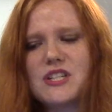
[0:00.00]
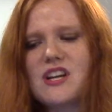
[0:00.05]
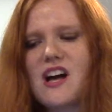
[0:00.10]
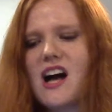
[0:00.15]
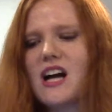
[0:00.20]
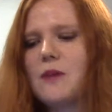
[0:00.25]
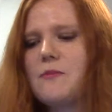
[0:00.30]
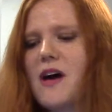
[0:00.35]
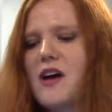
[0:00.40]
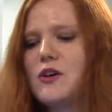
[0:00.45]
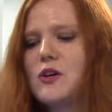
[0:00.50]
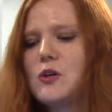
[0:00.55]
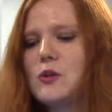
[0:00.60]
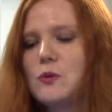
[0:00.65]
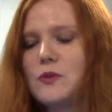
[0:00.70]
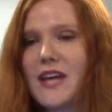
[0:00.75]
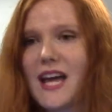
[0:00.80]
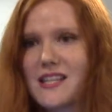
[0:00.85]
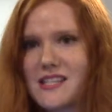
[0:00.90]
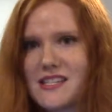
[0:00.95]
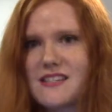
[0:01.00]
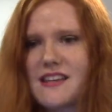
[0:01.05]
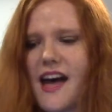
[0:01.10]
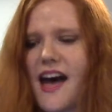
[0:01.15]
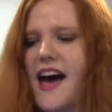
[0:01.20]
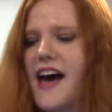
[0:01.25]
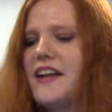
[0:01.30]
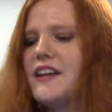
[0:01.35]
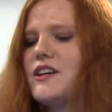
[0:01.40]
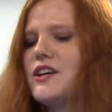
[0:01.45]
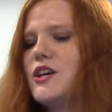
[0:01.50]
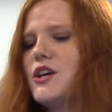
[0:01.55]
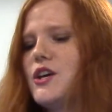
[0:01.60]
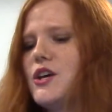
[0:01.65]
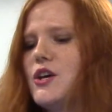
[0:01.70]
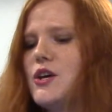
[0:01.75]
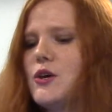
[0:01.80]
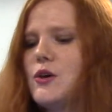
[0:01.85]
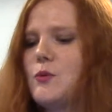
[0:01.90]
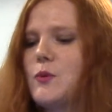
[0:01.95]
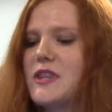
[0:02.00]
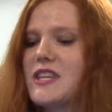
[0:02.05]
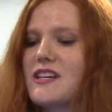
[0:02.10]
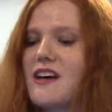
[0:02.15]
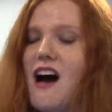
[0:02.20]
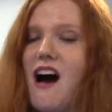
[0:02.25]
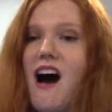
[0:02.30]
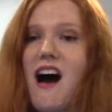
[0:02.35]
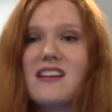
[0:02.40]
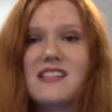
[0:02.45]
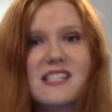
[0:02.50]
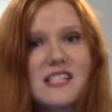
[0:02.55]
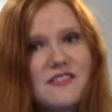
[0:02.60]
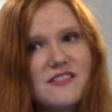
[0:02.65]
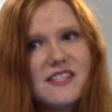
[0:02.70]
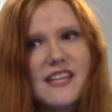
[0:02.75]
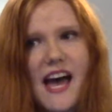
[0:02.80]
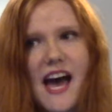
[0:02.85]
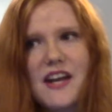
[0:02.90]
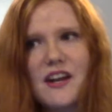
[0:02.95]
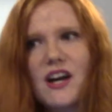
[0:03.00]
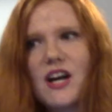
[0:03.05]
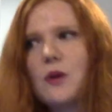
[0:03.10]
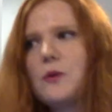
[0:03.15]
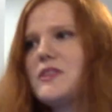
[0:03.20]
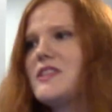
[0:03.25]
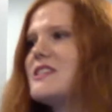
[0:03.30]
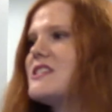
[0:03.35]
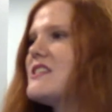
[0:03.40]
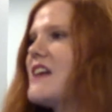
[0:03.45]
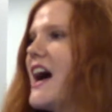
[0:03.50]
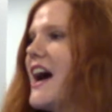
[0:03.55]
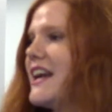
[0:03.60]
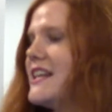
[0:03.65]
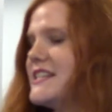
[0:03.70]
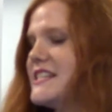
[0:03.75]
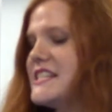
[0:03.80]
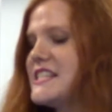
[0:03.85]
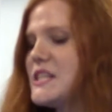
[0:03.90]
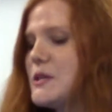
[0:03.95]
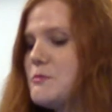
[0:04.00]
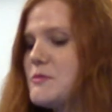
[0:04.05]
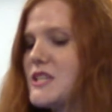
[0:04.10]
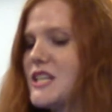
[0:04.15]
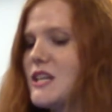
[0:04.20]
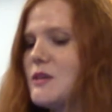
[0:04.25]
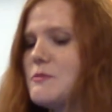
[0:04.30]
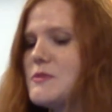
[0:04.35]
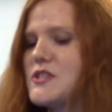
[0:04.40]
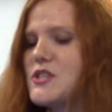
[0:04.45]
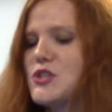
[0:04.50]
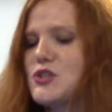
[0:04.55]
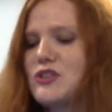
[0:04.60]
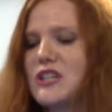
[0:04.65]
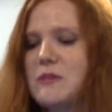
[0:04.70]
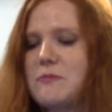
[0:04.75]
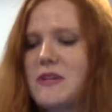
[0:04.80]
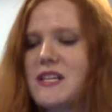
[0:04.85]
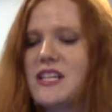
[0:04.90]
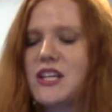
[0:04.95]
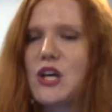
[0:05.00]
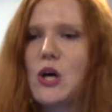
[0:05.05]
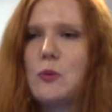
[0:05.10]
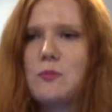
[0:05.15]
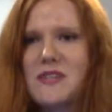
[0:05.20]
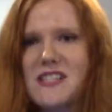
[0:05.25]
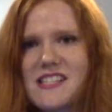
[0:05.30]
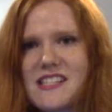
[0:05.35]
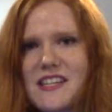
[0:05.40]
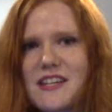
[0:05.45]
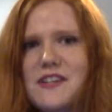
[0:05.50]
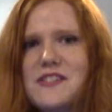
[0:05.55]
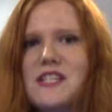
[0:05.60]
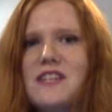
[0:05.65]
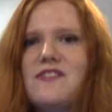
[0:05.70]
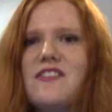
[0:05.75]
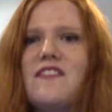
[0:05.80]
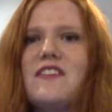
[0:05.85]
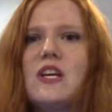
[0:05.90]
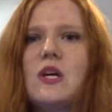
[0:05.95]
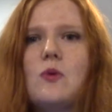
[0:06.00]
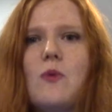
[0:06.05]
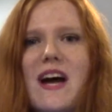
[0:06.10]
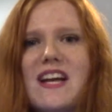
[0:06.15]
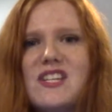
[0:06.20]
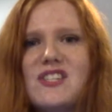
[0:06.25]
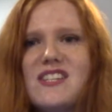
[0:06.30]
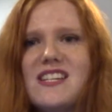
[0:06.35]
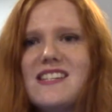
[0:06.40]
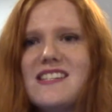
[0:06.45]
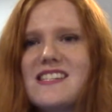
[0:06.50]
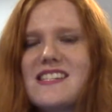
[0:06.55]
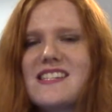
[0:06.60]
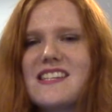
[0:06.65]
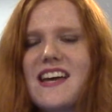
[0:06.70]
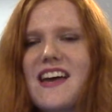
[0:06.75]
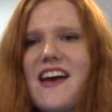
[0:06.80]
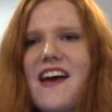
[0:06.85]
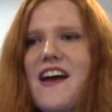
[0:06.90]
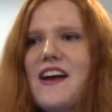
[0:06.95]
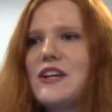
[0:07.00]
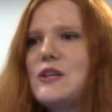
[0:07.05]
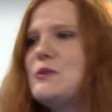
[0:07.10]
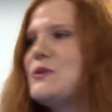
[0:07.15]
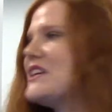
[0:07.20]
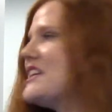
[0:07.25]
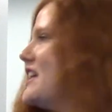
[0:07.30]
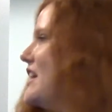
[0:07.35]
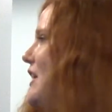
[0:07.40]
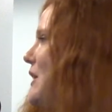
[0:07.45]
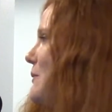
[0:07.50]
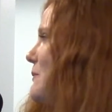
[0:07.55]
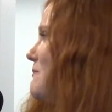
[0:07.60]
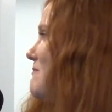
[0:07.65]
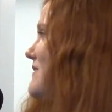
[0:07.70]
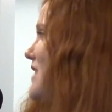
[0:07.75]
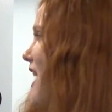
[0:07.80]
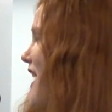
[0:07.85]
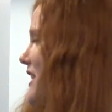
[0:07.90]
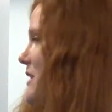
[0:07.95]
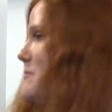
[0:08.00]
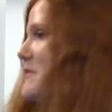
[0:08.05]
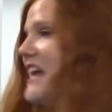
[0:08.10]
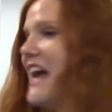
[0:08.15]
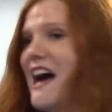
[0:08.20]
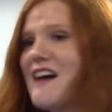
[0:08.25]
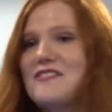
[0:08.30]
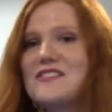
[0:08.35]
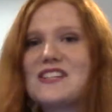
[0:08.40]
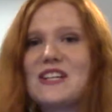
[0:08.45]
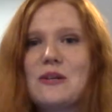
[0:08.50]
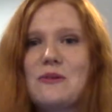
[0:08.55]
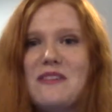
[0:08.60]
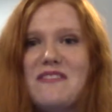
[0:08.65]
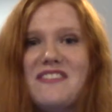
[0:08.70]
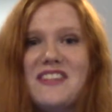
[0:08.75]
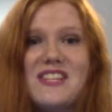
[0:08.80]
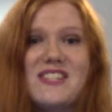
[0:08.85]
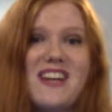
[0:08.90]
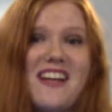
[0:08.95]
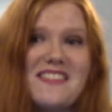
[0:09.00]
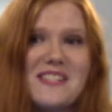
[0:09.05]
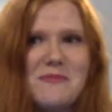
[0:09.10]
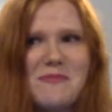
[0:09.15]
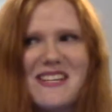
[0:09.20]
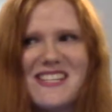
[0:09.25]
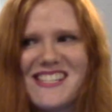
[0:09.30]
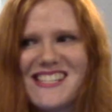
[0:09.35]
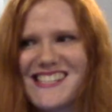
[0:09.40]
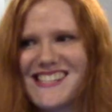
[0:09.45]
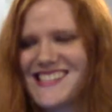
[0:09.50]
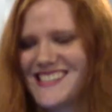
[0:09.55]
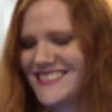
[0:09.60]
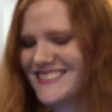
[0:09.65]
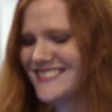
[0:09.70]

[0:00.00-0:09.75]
talk about who gets SAD, what the causes of SAD are, what the signs and symptoms, the treatment and coping skills. And if you have any questions, you can talk to me after we finish all the speeches.